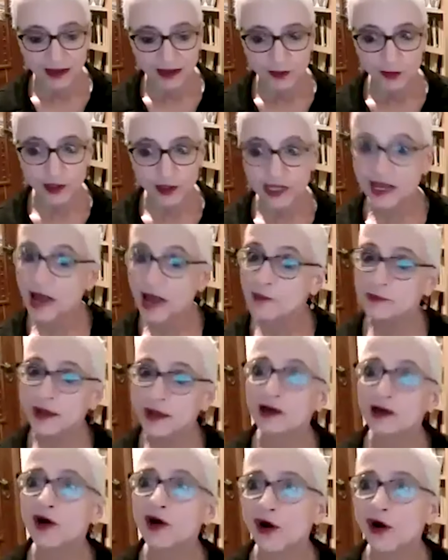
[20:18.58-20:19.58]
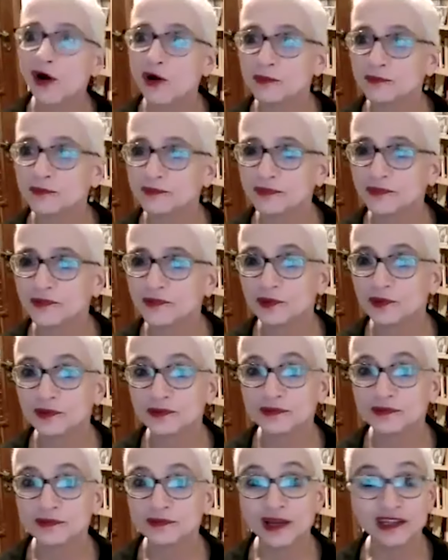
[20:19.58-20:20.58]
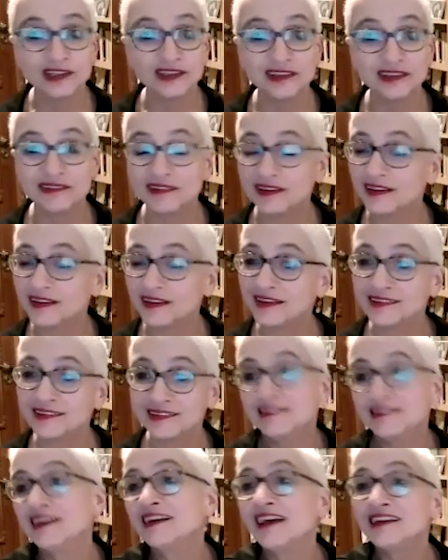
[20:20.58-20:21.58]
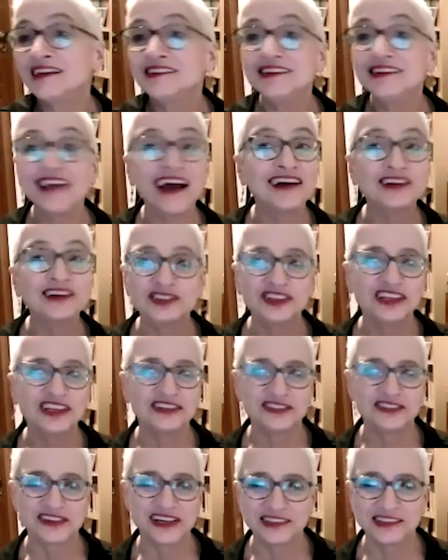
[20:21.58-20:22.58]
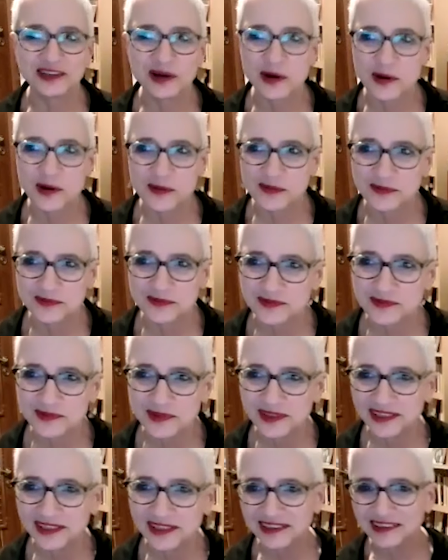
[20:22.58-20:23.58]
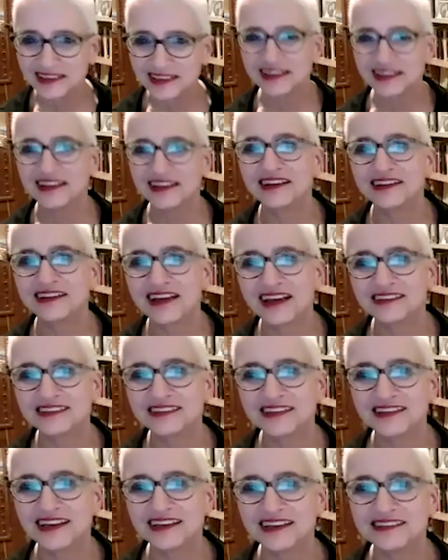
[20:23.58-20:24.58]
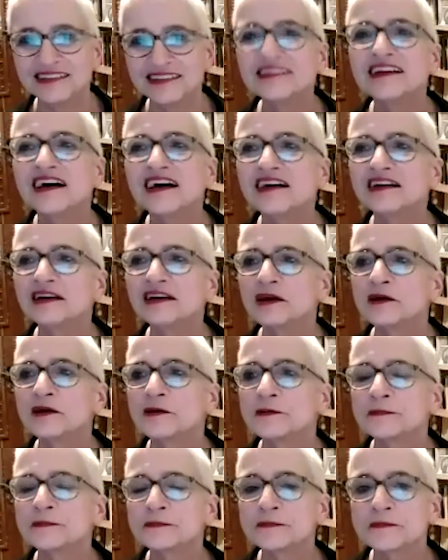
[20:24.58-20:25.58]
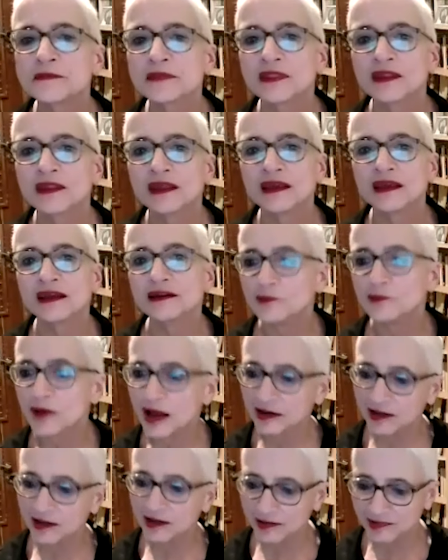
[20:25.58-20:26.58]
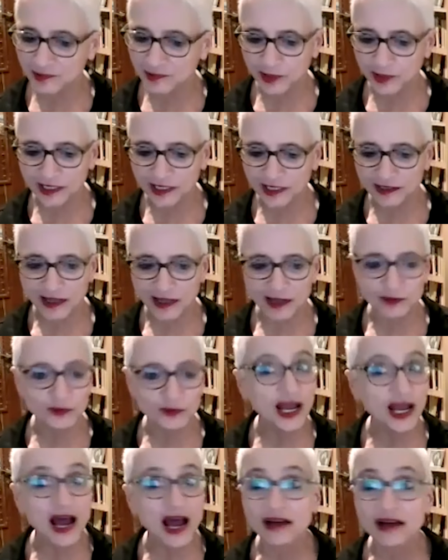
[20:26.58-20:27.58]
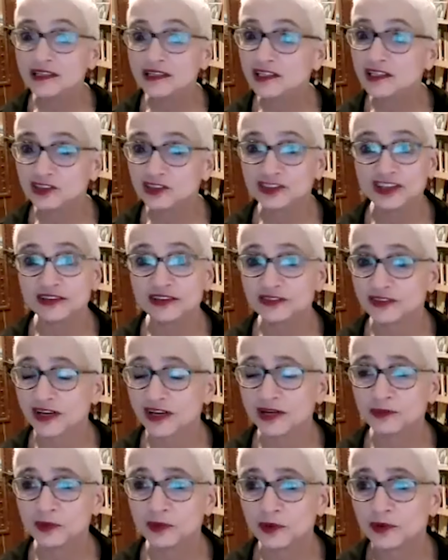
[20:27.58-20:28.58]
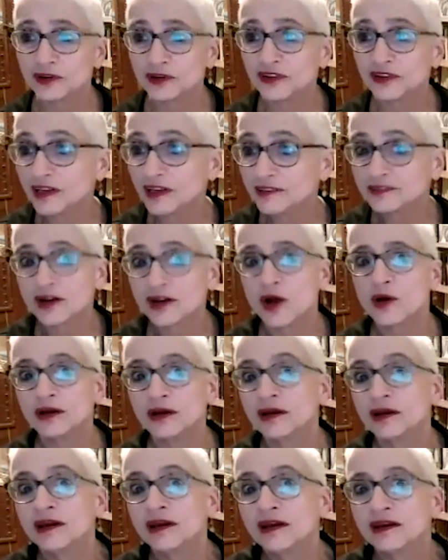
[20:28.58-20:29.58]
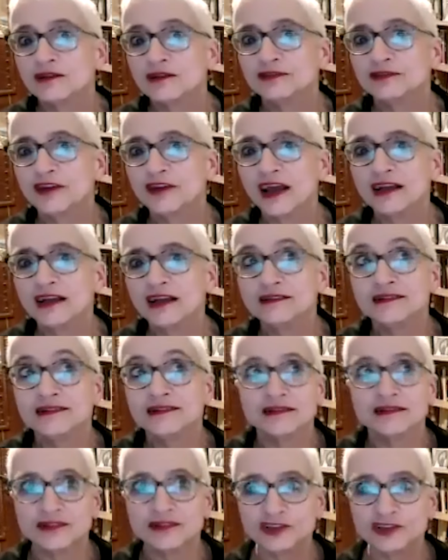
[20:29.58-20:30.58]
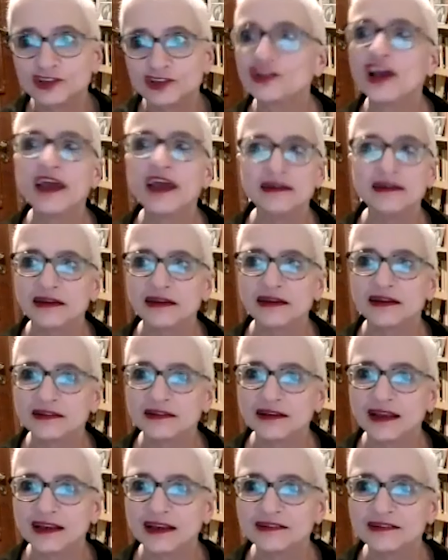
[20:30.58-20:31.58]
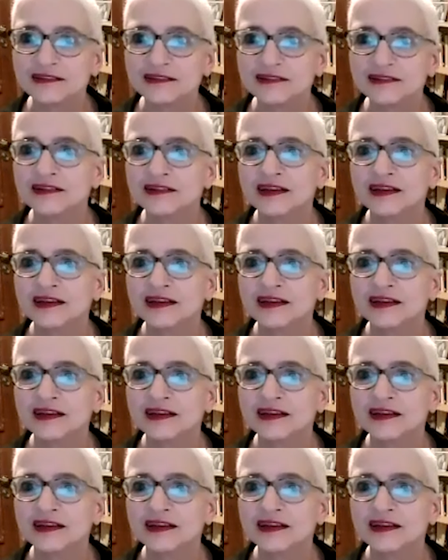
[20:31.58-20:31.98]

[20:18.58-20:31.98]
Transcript: We came back home. I still had young children at home when in 1999, and Amalia as well. And we hugged our children. We were really felt shaken and